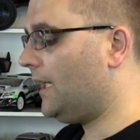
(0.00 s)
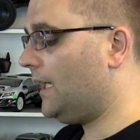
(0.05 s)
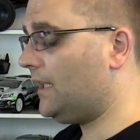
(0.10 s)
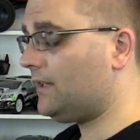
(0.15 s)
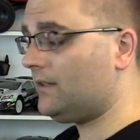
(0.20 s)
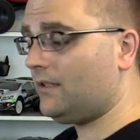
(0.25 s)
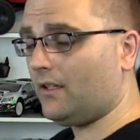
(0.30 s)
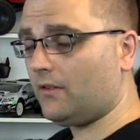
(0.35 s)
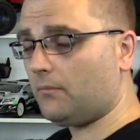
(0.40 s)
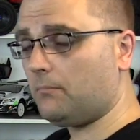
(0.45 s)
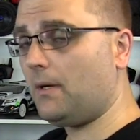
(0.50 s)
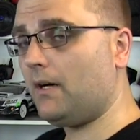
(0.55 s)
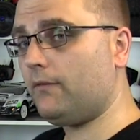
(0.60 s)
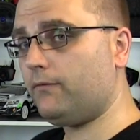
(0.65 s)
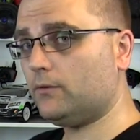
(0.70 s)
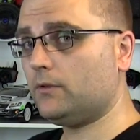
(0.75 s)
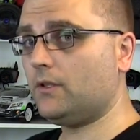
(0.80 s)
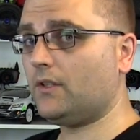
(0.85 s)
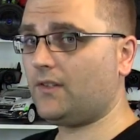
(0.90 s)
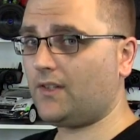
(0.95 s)
It does
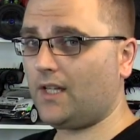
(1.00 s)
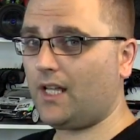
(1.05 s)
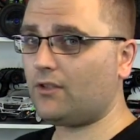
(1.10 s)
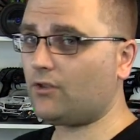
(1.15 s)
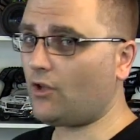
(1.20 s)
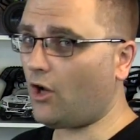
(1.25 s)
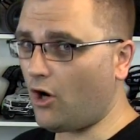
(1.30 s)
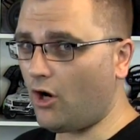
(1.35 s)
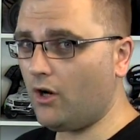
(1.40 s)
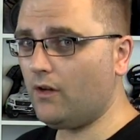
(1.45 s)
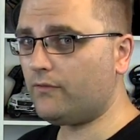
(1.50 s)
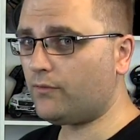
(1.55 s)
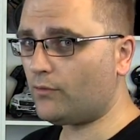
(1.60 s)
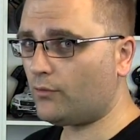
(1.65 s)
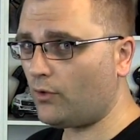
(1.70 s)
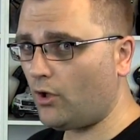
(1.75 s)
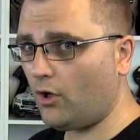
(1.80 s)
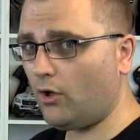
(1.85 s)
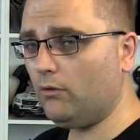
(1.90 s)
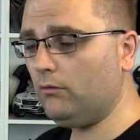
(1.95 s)
muffle the sound
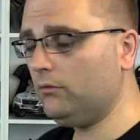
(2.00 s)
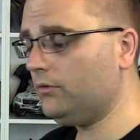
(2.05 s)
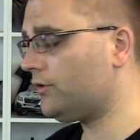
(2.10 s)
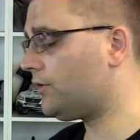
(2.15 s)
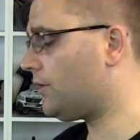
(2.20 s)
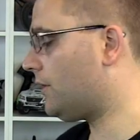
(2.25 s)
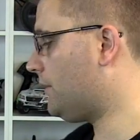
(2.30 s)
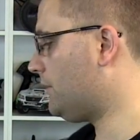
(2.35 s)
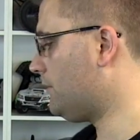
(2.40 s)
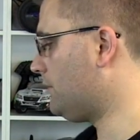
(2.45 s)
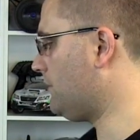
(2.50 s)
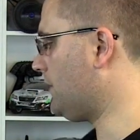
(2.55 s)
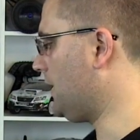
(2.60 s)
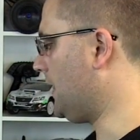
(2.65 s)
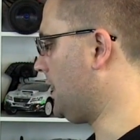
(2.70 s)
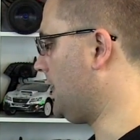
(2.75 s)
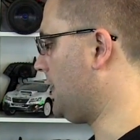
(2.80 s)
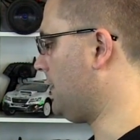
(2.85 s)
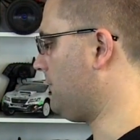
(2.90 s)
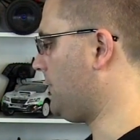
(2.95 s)
overall, so
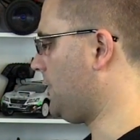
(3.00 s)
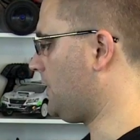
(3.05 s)
uh,